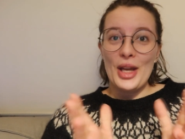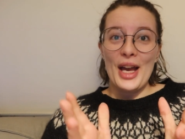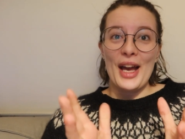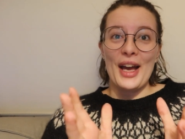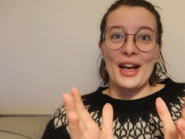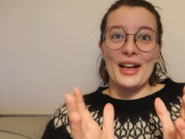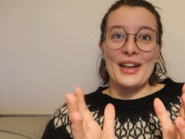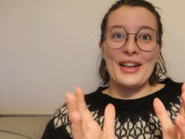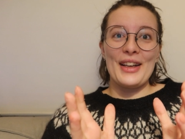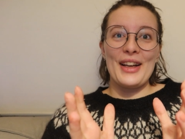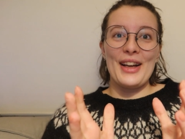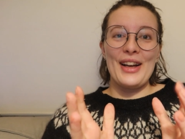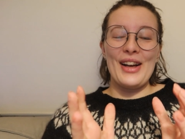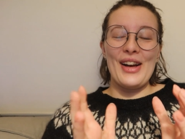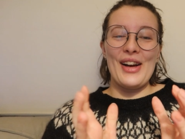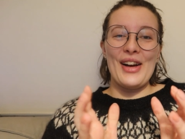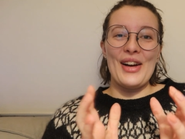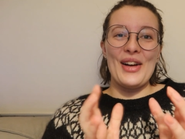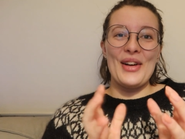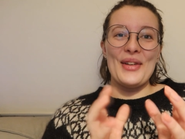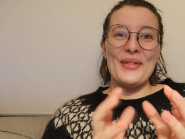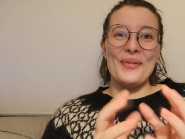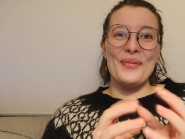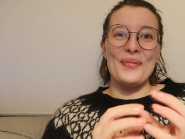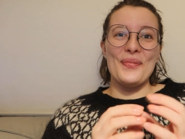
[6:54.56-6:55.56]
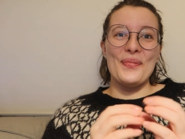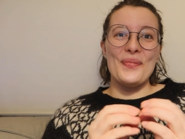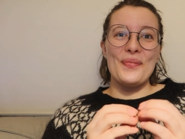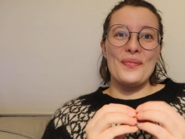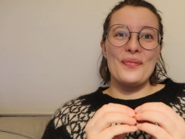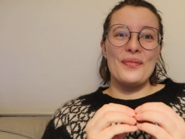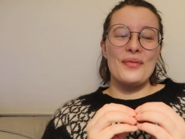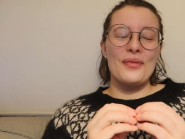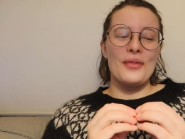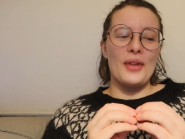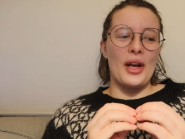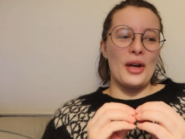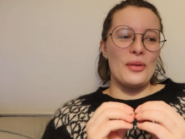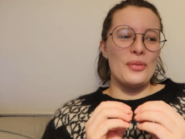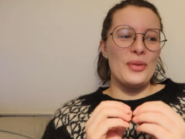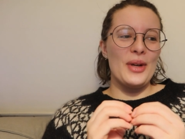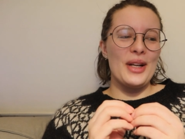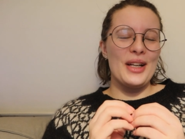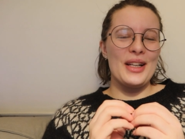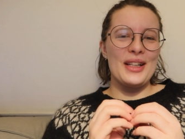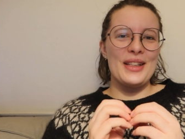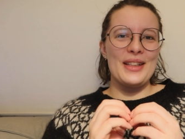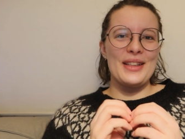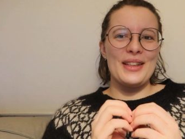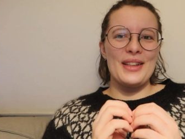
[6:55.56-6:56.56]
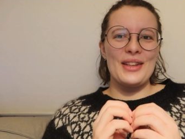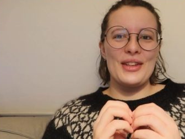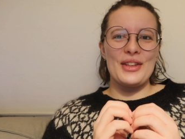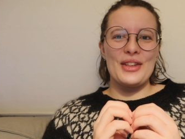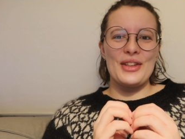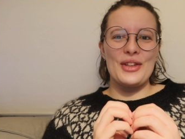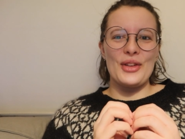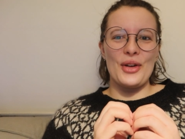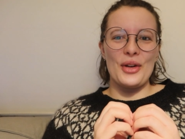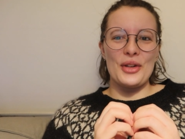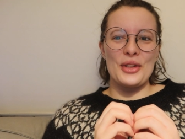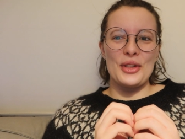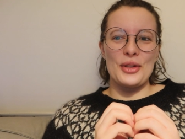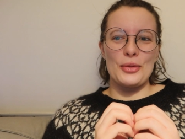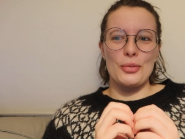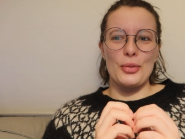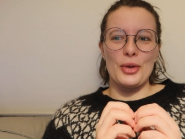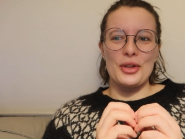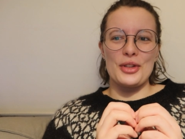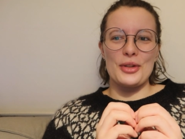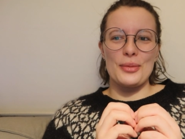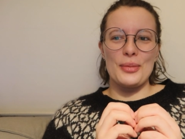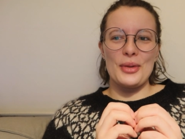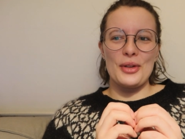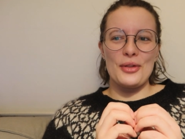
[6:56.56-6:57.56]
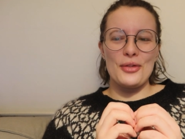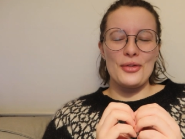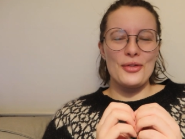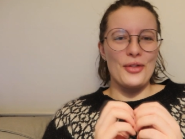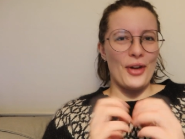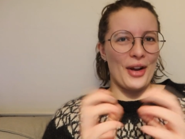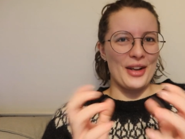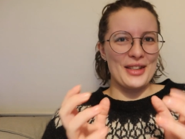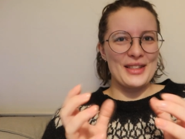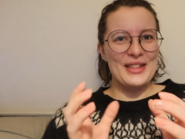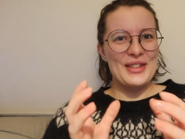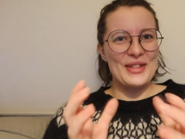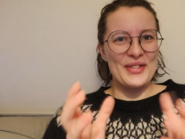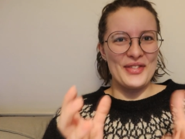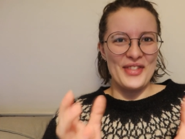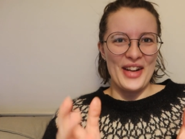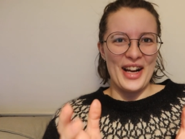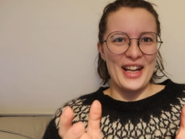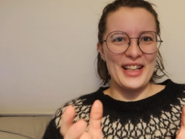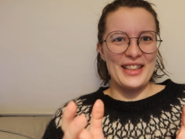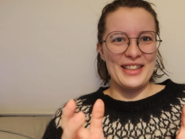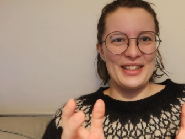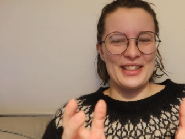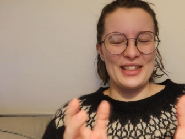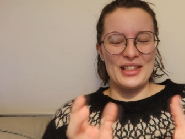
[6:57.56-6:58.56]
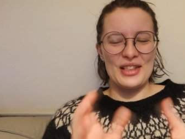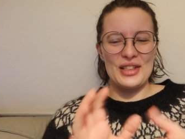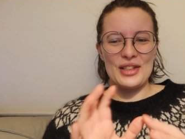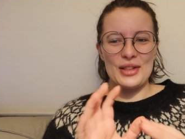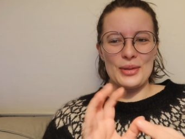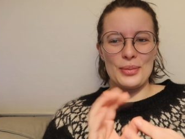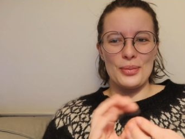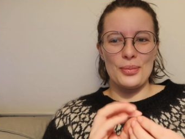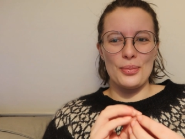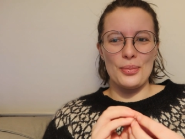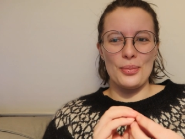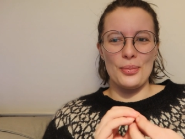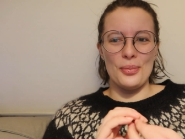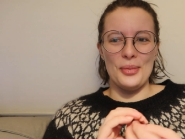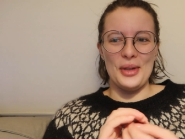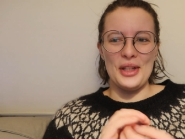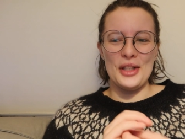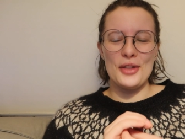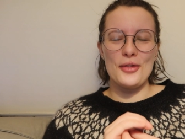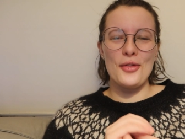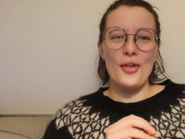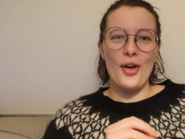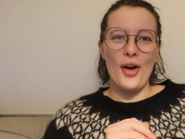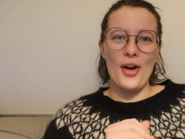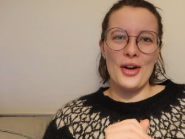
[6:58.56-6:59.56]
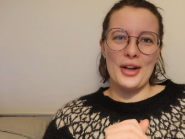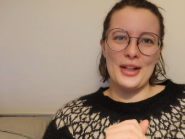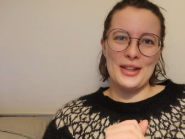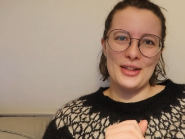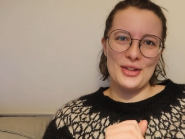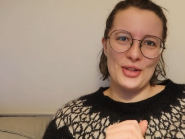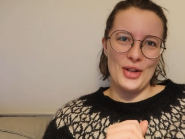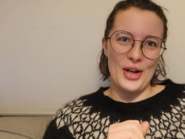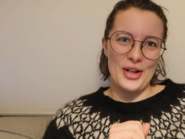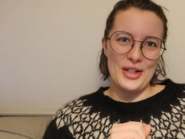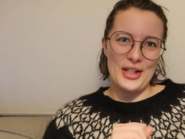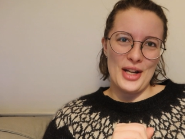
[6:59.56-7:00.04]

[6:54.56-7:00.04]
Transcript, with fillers: So yeah, um, I really thought it was a bit of fun to make this mini vlog.